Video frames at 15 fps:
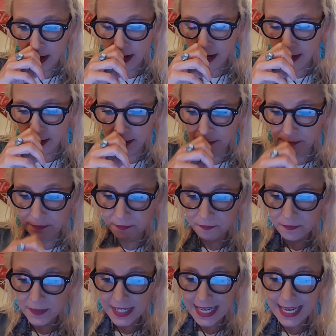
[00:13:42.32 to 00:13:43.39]
um
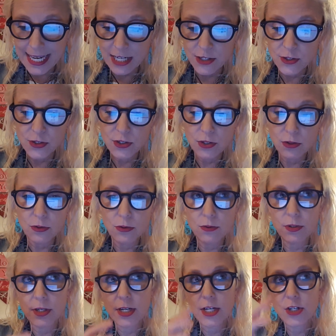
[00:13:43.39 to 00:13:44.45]

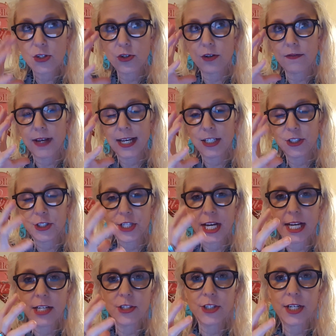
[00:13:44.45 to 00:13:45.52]
exude sort of and
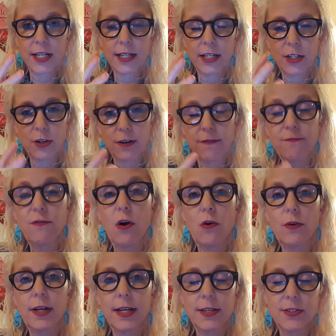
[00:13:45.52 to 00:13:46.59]
changing your
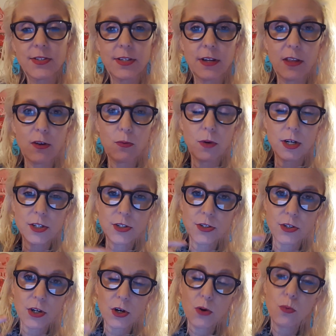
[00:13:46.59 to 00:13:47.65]
focus in other
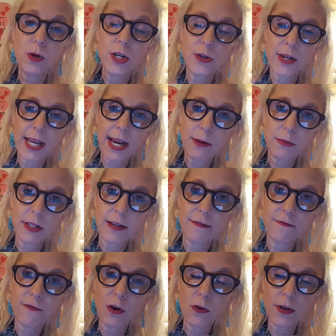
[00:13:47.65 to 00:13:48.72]
words where you can't really
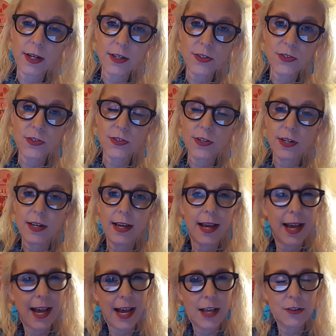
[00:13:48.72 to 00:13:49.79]
focus
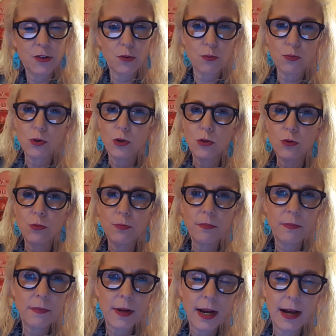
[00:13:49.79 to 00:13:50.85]
on the
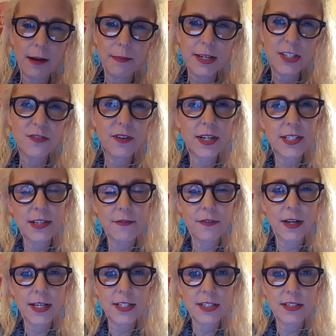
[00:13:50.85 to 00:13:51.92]
room um it's very diff
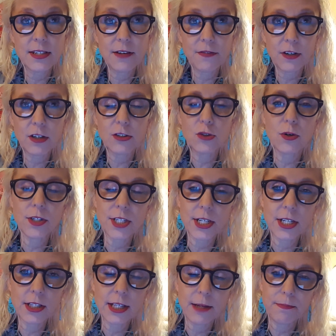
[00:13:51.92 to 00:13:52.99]
it's difficult to
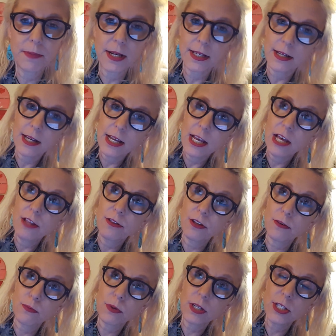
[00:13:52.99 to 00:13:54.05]
articulate but
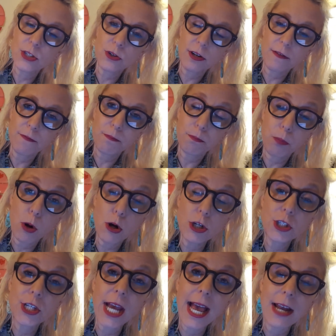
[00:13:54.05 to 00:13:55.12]
they'll really sort of
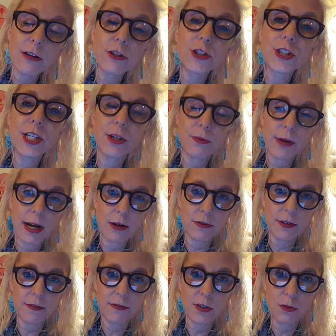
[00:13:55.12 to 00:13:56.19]
push energy
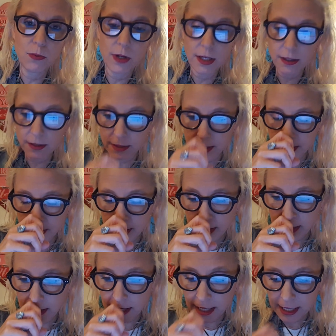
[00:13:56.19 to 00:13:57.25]
around if you will
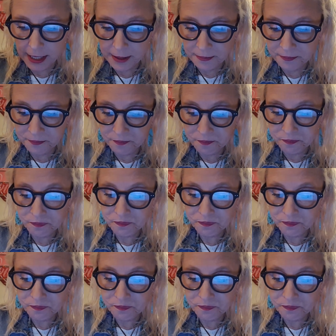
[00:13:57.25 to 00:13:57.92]
um